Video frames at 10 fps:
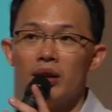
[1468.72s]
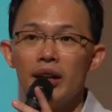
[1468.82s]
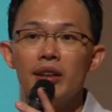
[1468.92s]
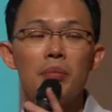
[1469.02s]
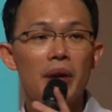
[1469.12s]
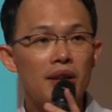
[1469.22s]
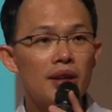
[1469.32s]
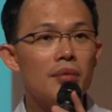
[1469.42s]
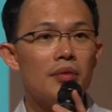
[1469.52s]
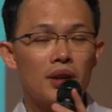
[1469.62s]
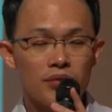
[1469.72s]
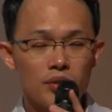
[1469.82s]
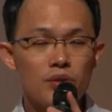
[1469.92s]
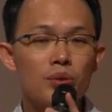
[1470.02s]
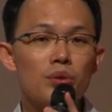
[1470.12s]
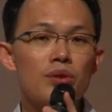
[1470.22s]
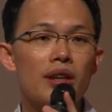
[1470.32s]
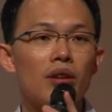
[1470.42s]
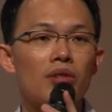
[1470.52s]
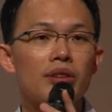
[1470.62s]
Okay, there are a few schools
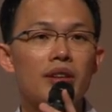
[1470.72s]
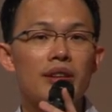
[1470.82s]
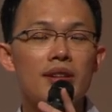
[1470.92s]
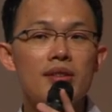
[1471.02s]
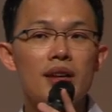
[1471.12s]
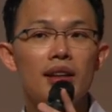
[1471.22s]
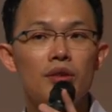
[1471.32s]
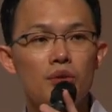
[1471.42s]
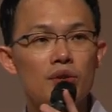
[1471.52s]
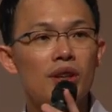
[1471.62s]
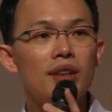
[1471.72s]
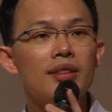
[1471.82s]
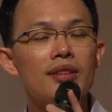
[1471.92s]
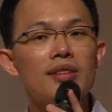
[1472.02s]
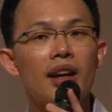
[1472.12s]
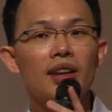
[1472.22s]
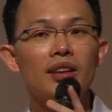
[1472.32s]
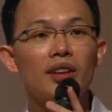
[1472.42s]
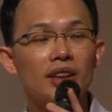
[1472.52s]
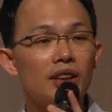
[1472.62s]
that offer this, and usually these are
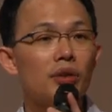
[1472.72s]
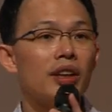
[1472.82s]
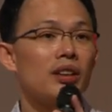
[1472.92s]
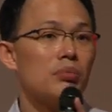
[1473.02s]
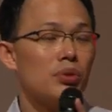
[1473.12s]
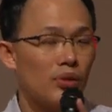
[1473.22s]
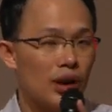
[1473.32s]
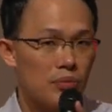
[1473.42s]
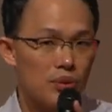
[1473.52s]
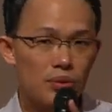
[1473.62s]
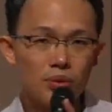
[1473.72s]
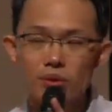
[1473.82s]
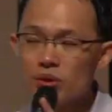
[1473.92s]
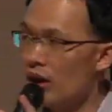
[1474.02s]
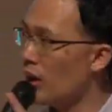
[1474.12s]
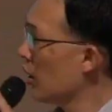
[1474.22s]
in our integrated program schools.